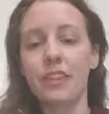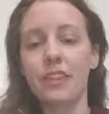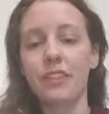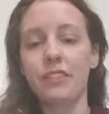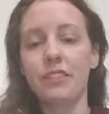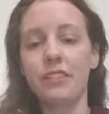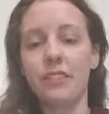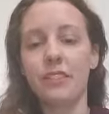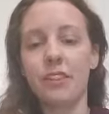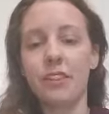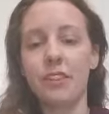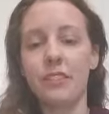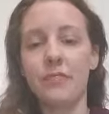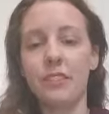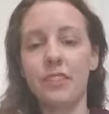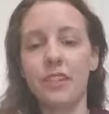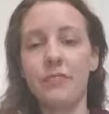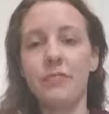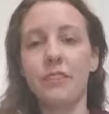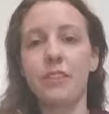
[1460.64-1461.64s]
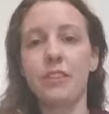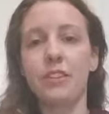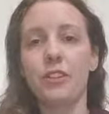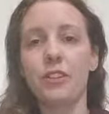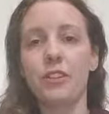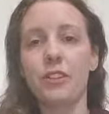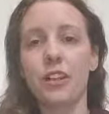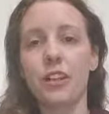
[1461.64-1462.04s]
So if you